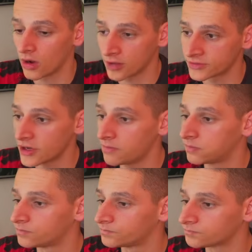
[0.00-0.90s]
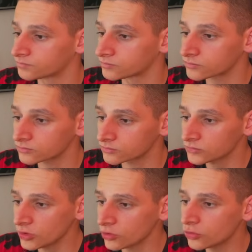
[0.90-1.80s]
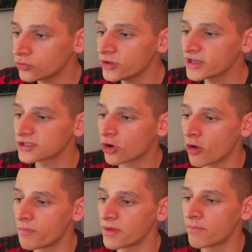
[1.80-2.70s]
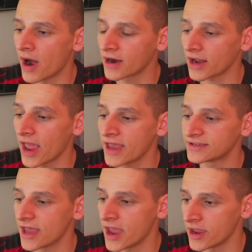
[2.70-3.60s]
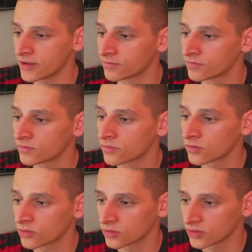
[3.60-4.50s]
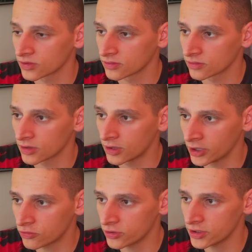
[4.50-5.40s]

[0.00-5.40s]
accept, Dukascopy Bank S A. Click on